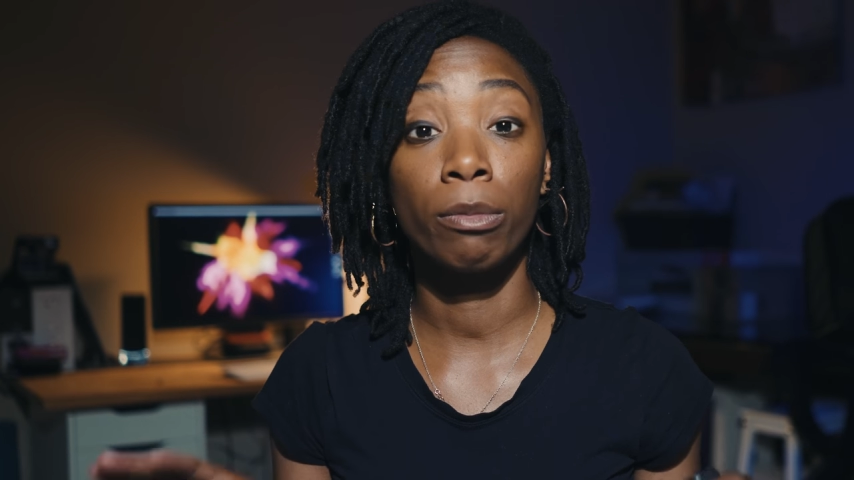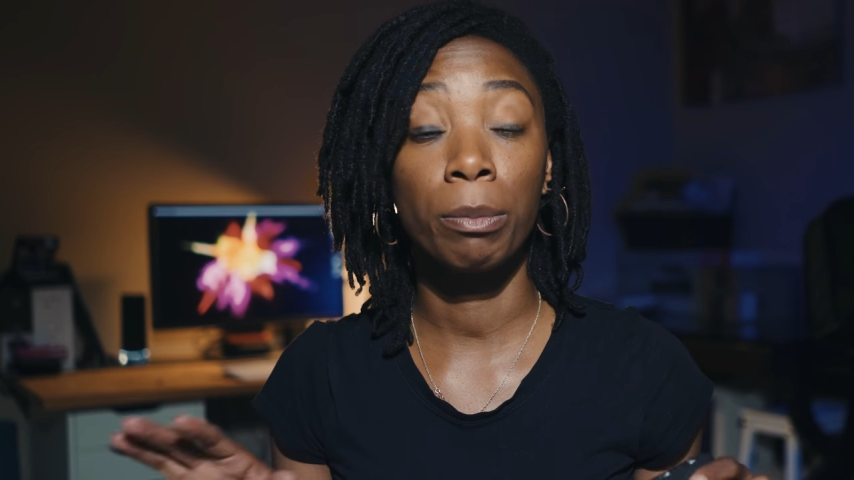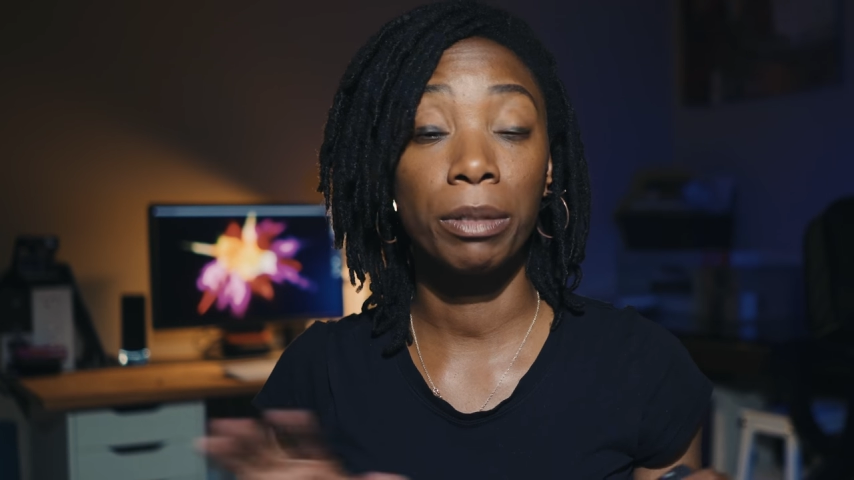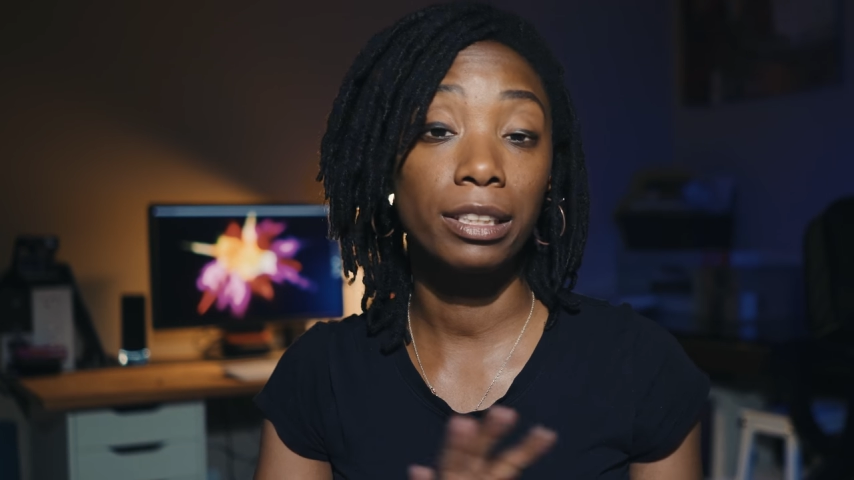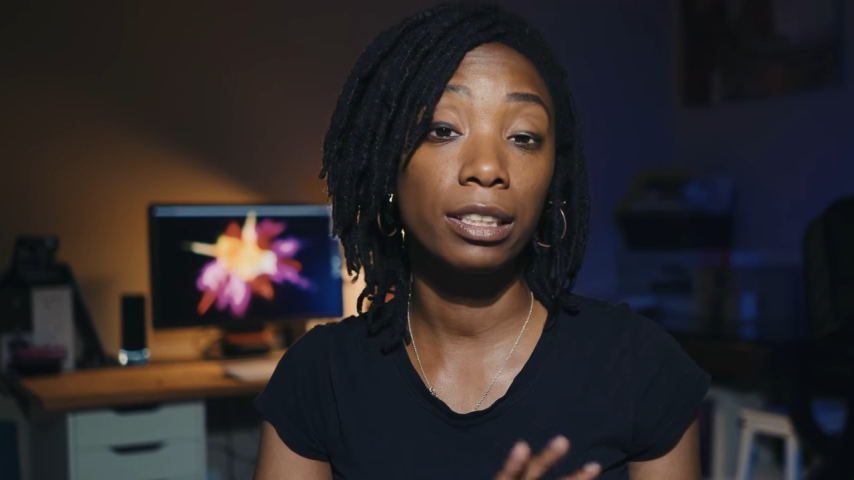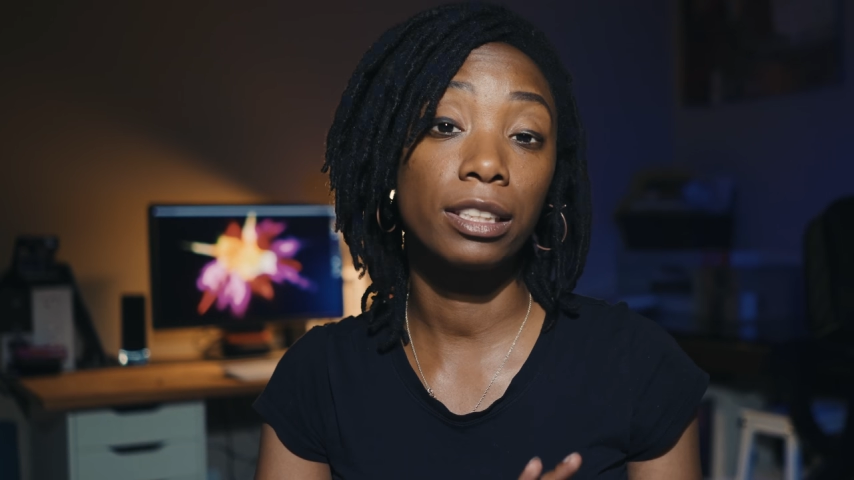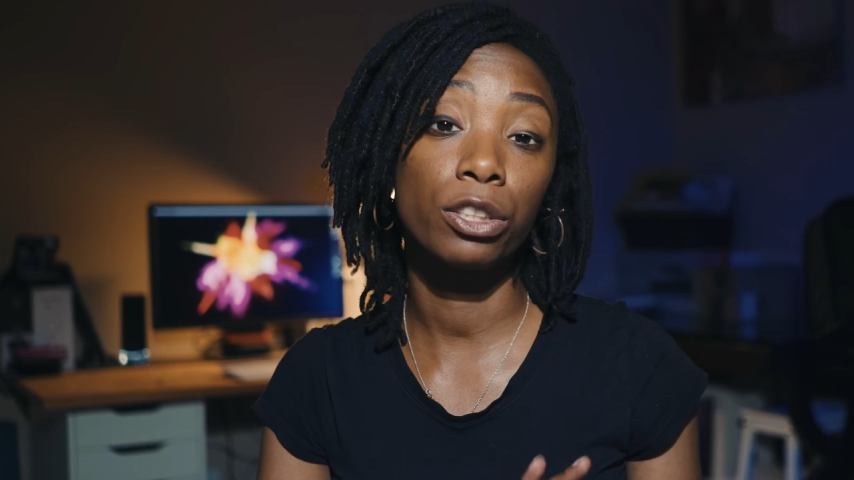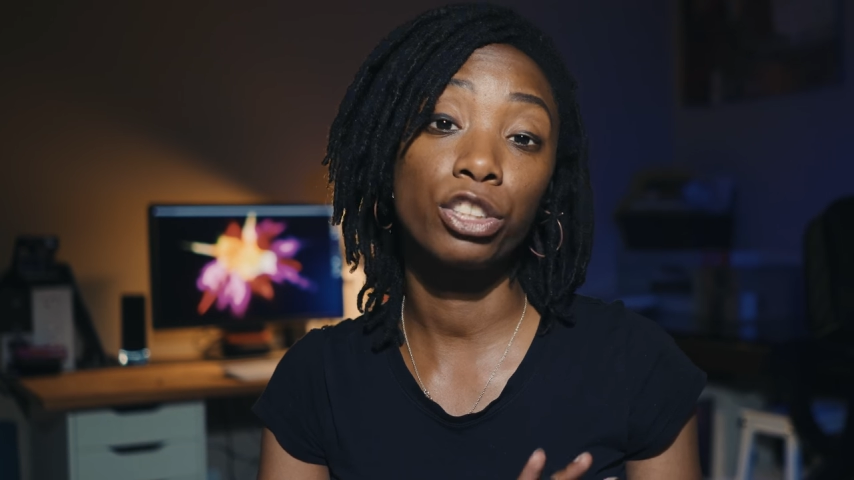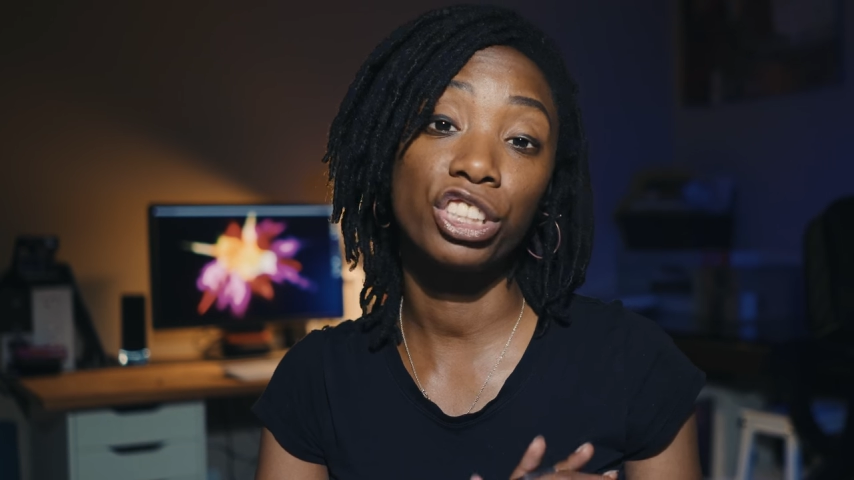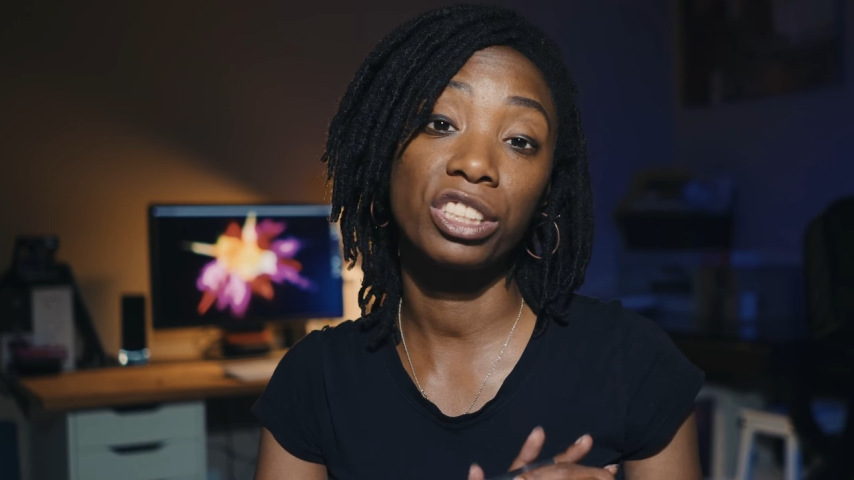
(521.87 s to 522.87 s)
Remember, this is
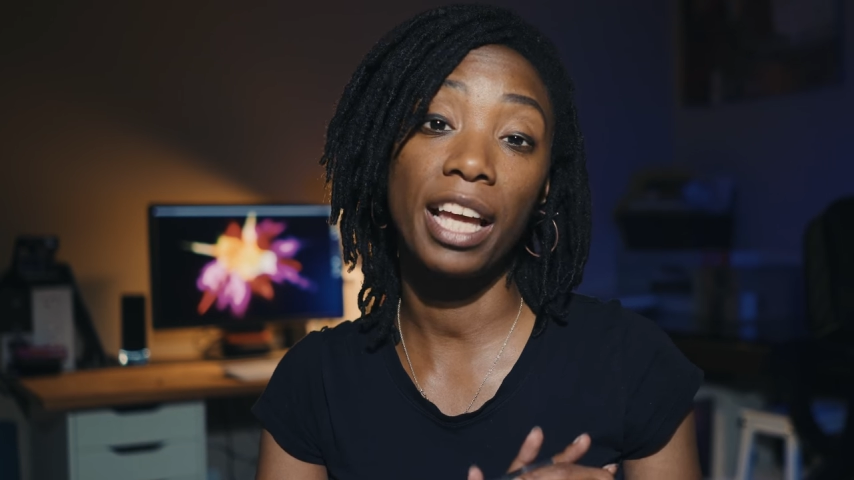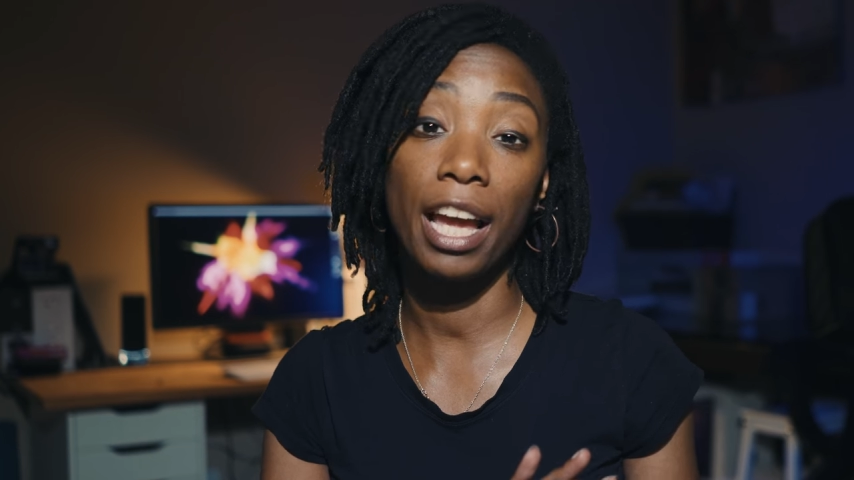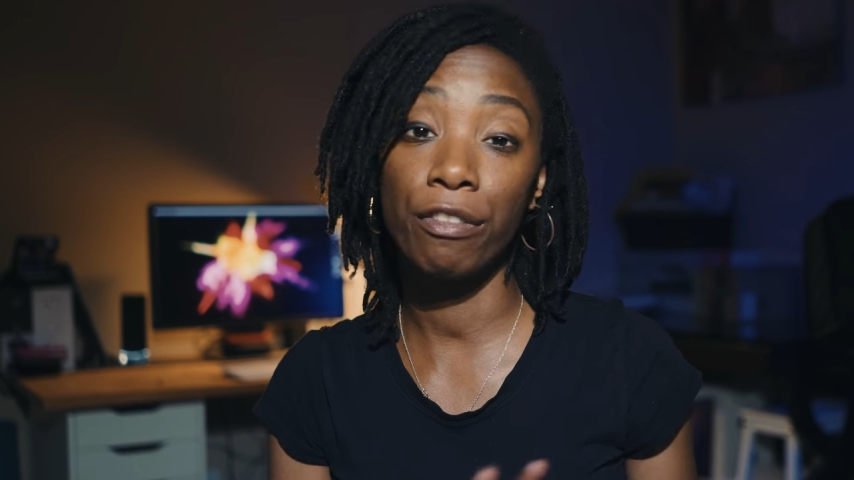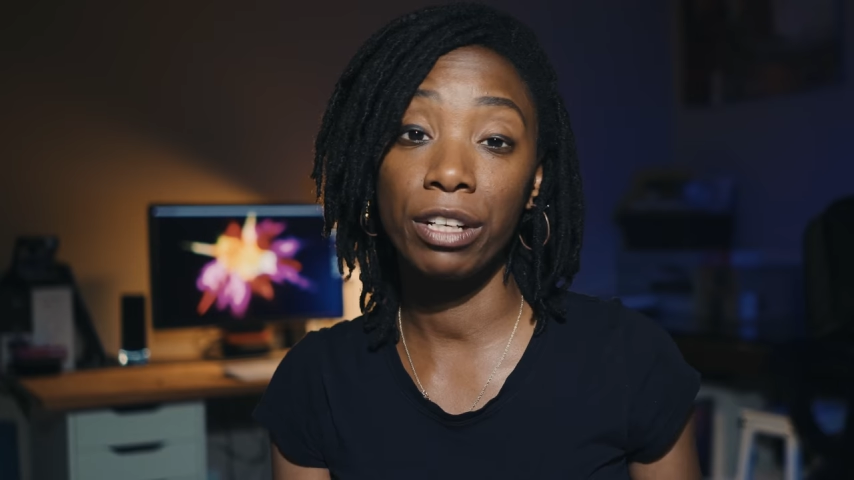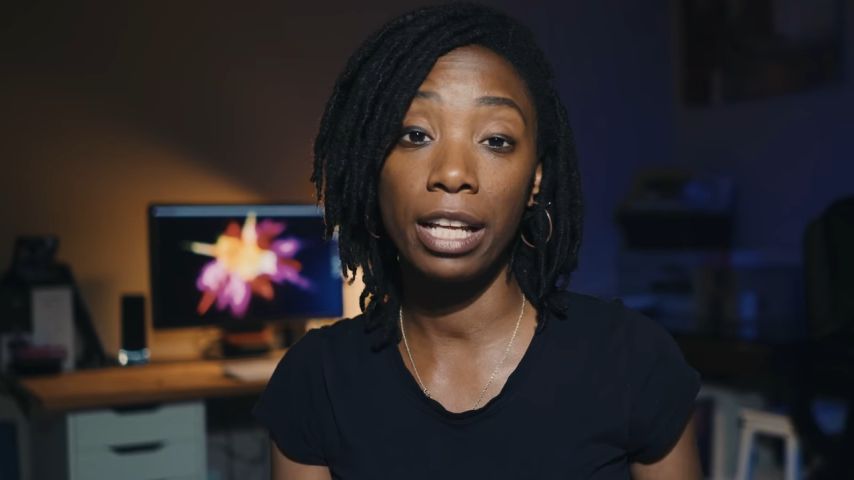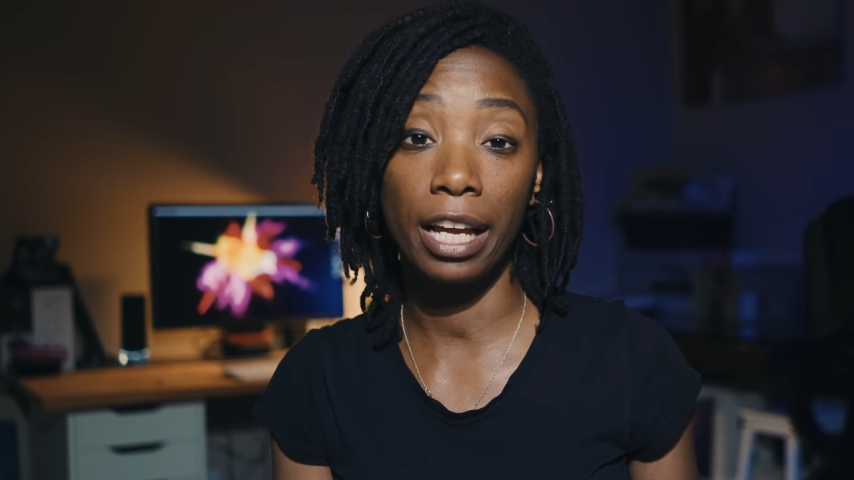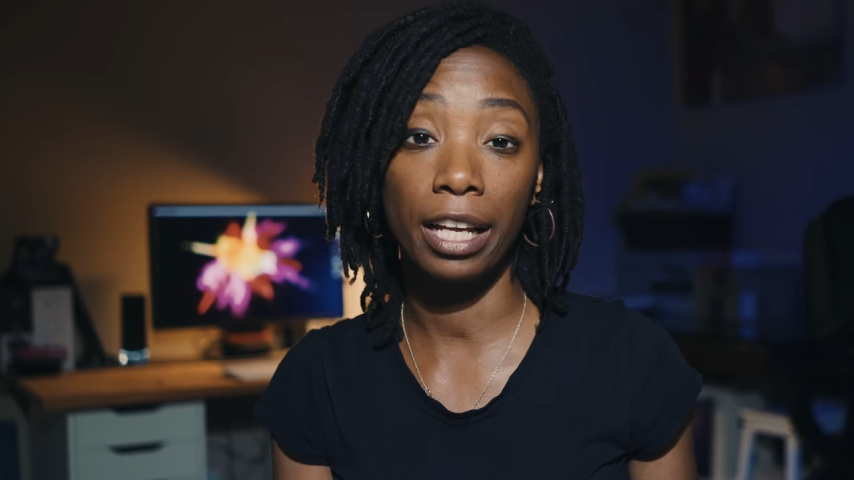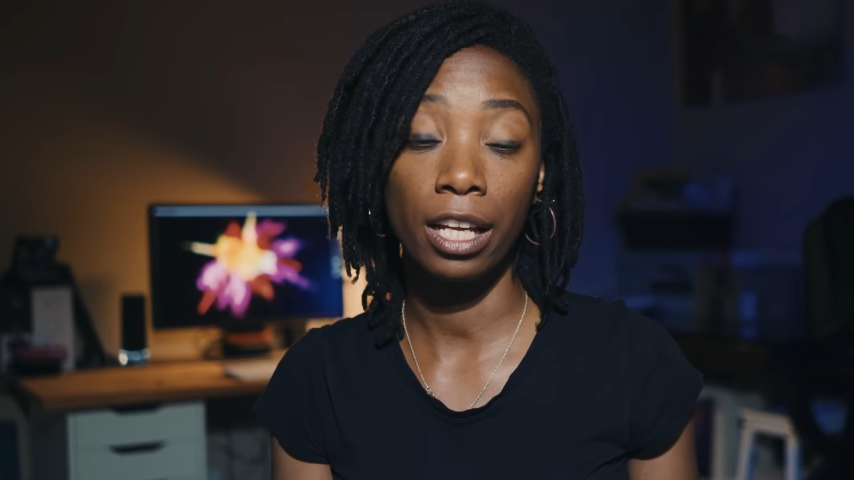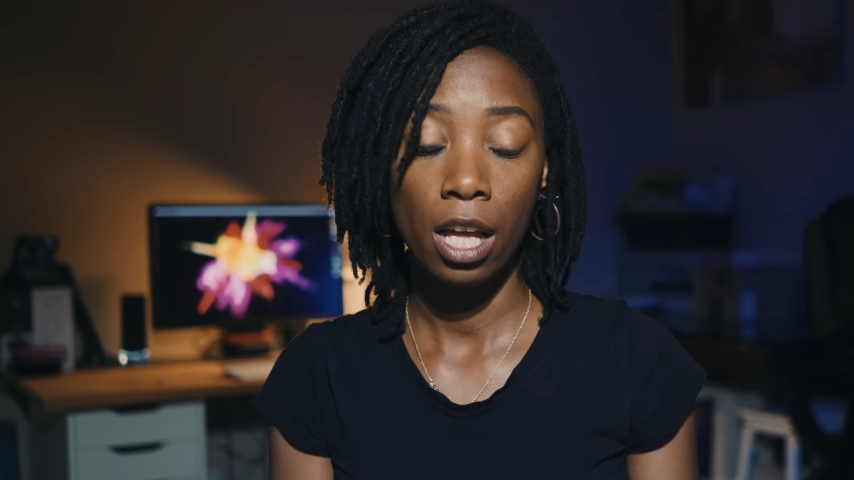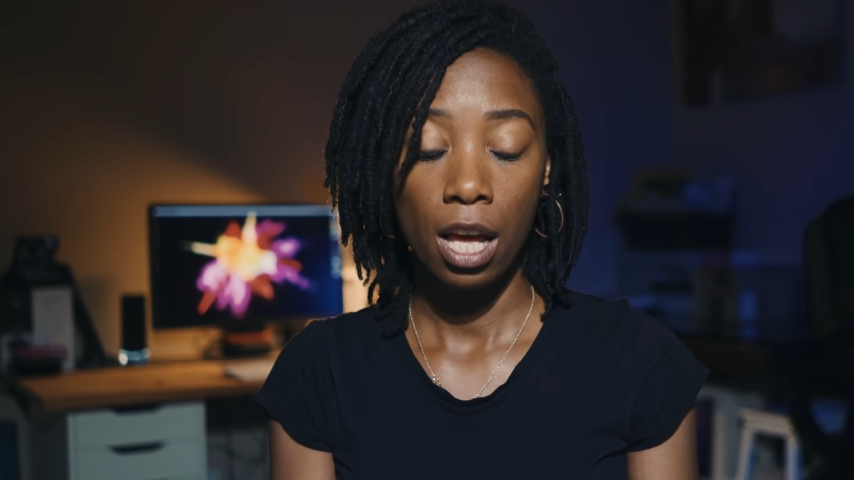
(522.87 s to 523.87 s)
still just
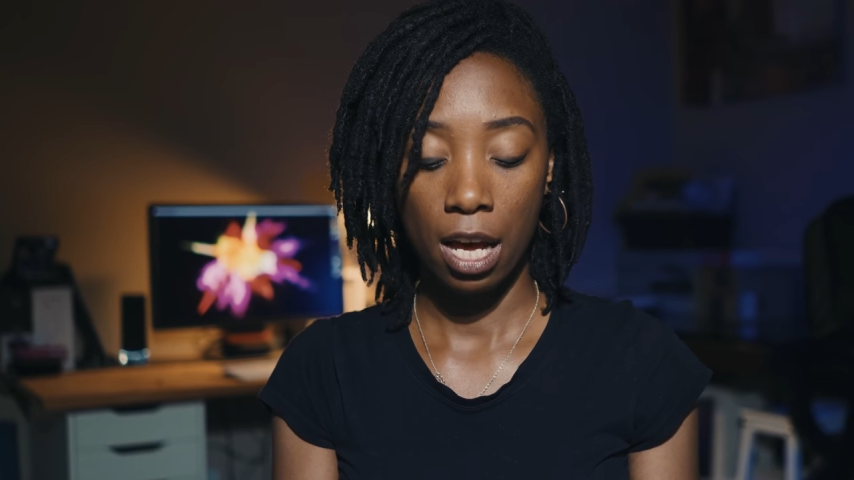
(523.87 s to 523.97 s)
everyday.